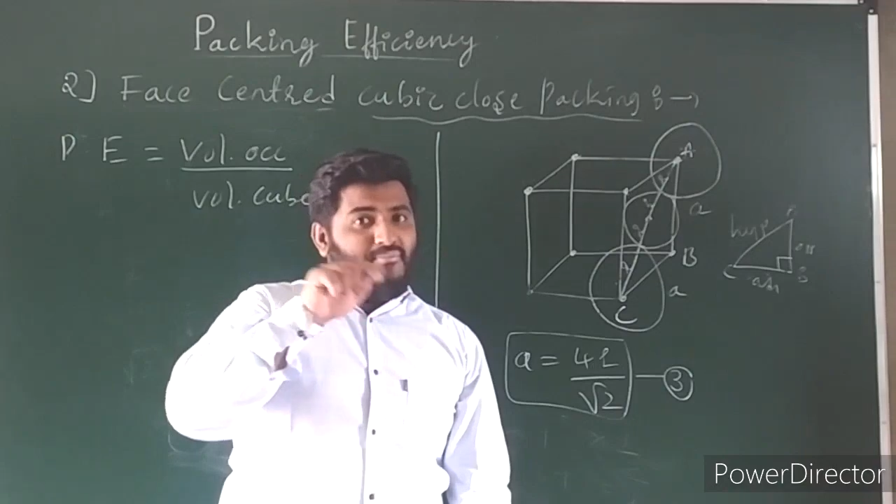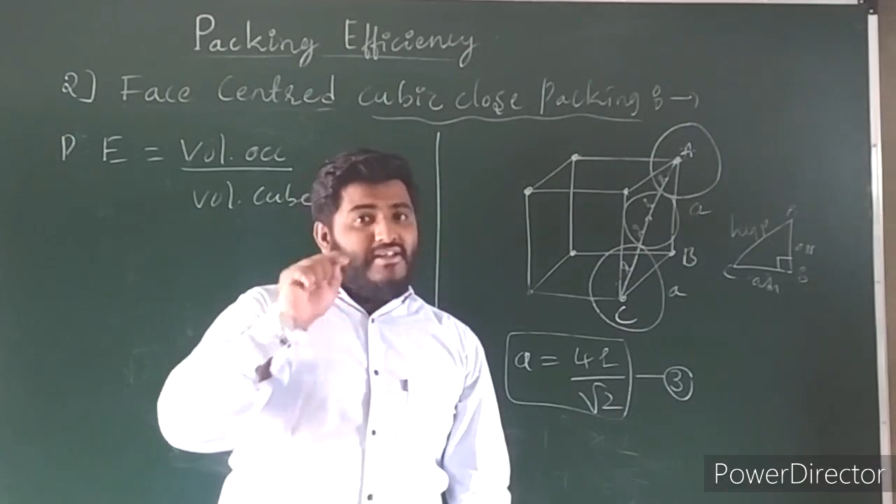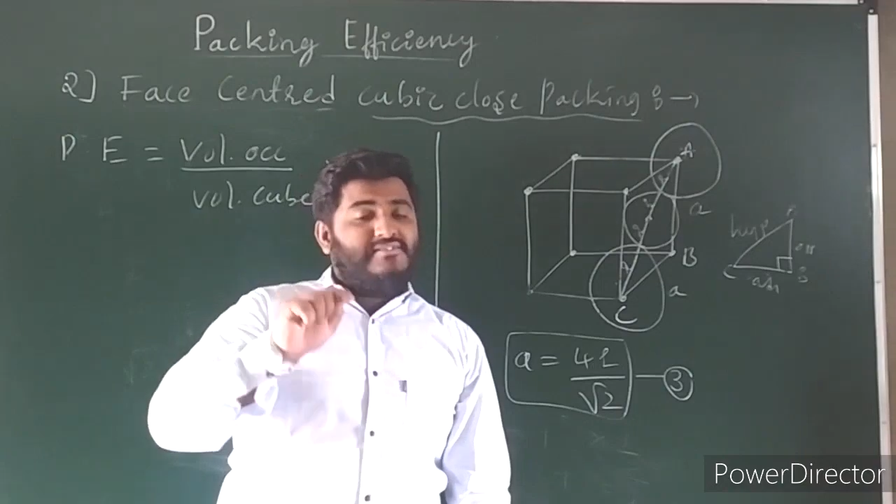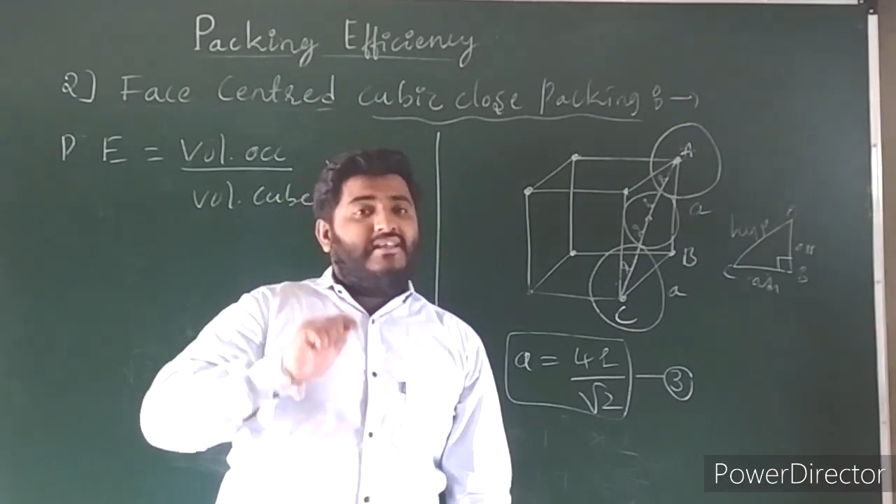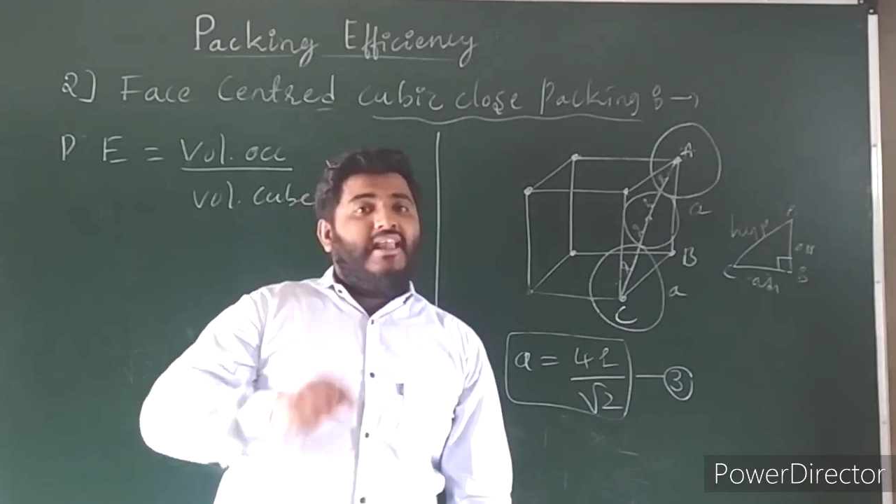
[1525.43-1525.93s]

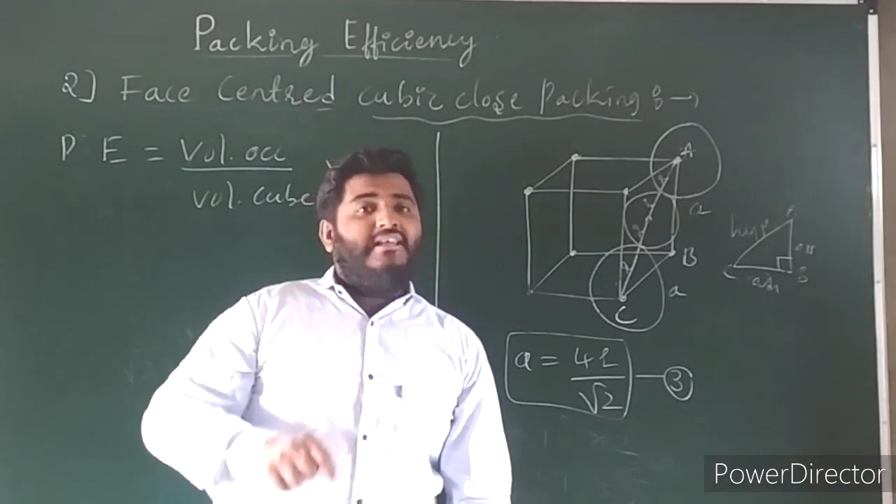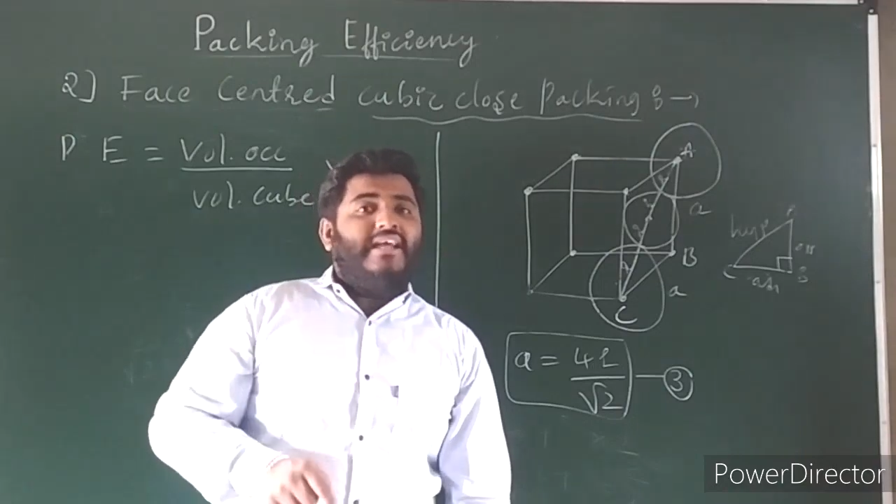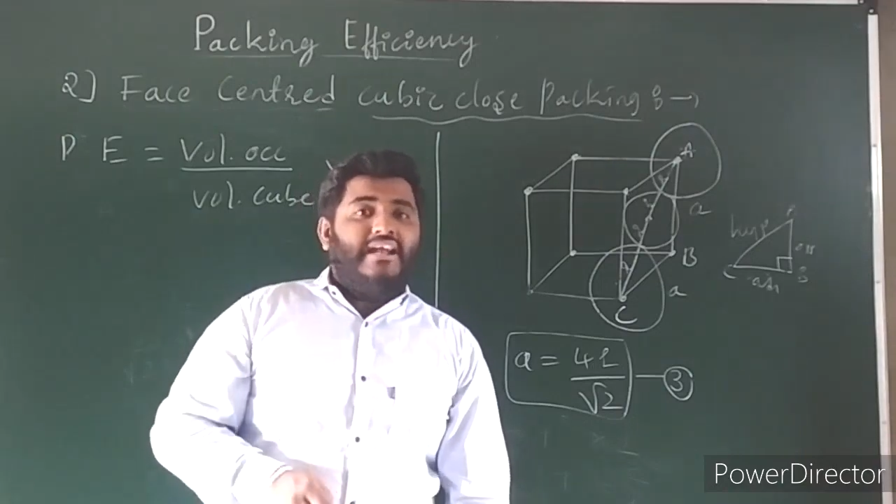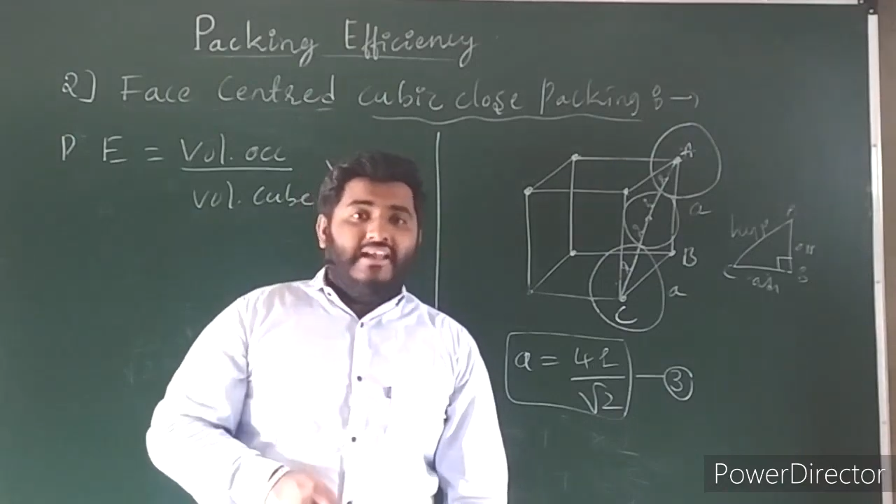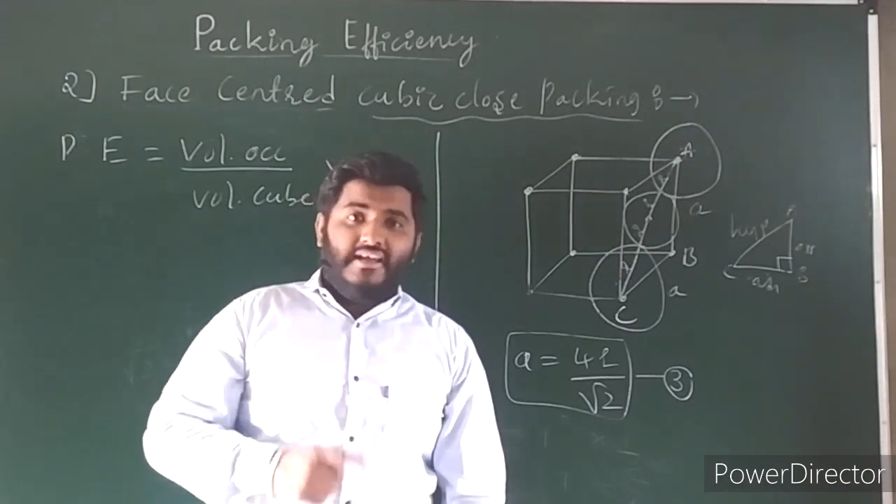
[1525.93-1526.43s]
Please click
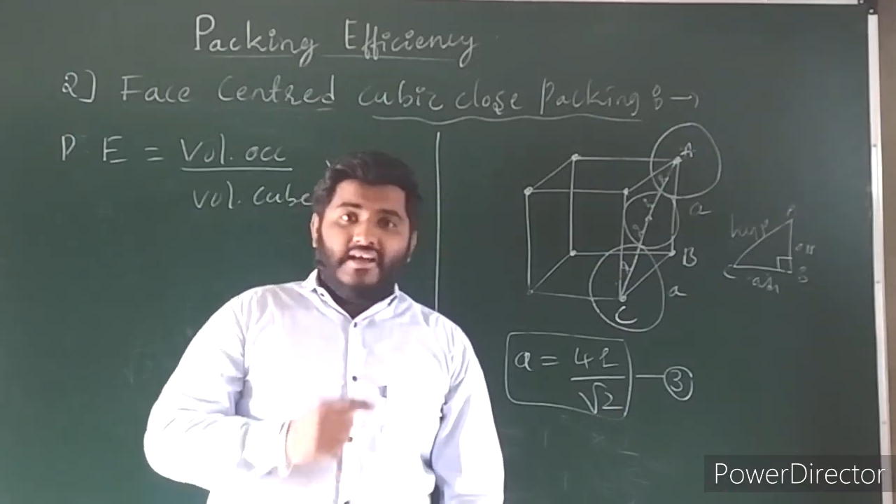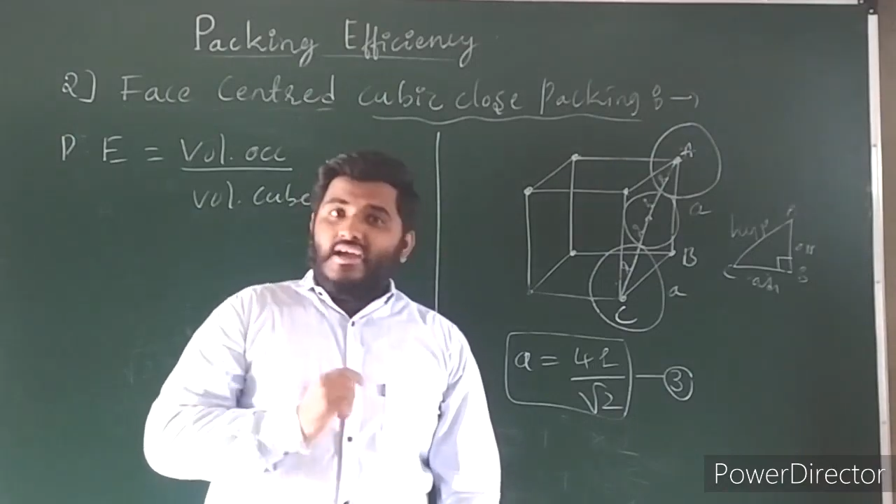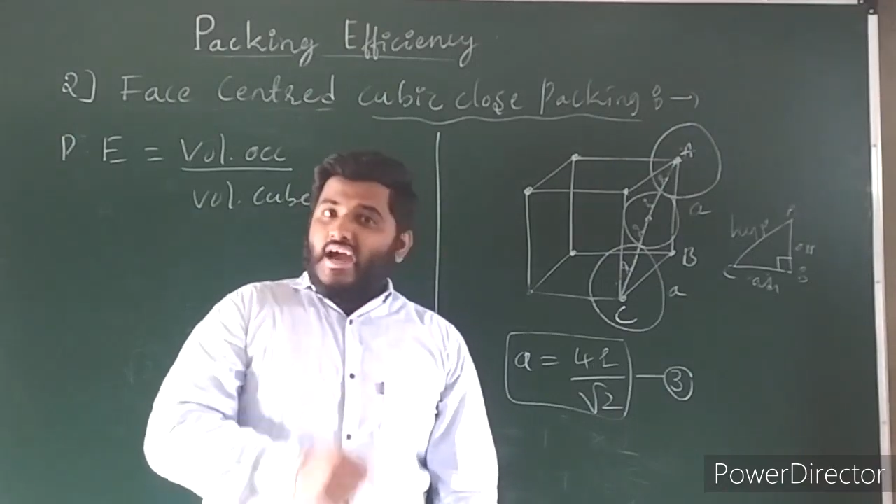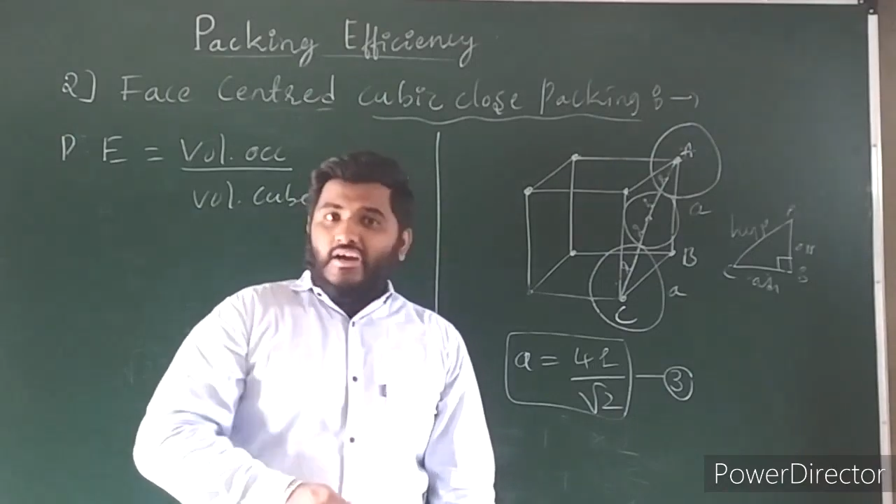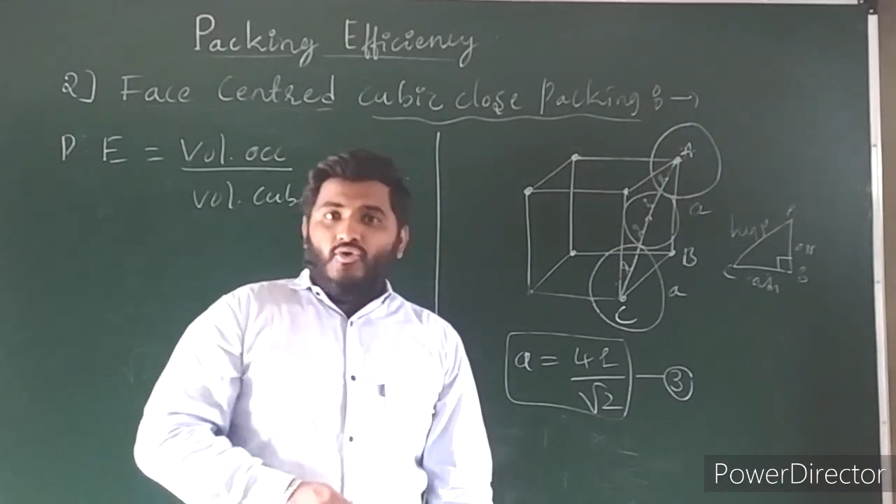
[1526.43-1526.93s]
that link
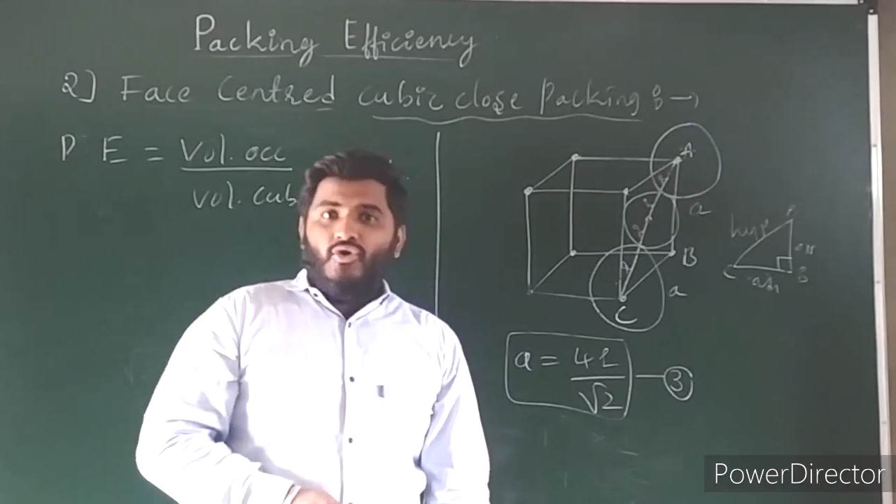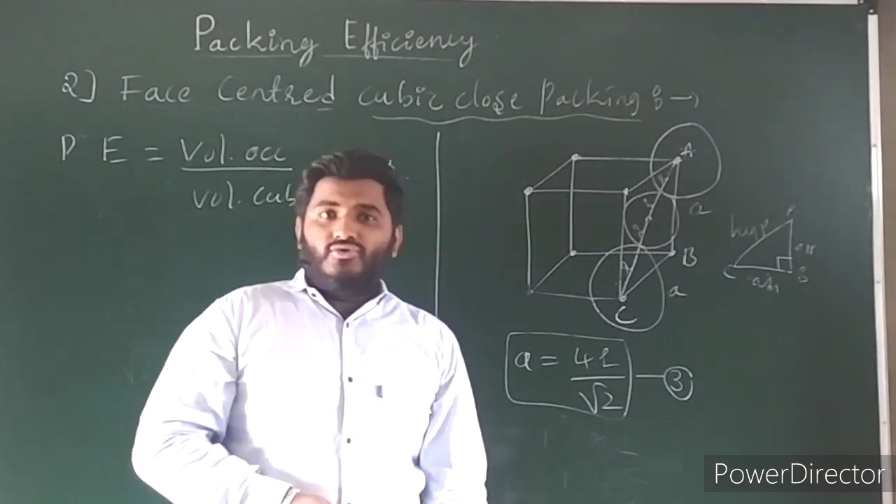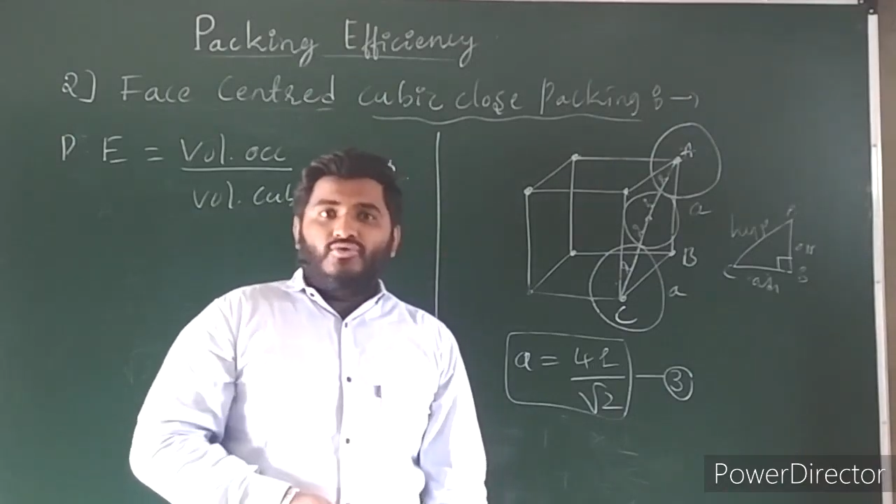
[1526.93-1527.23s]
and go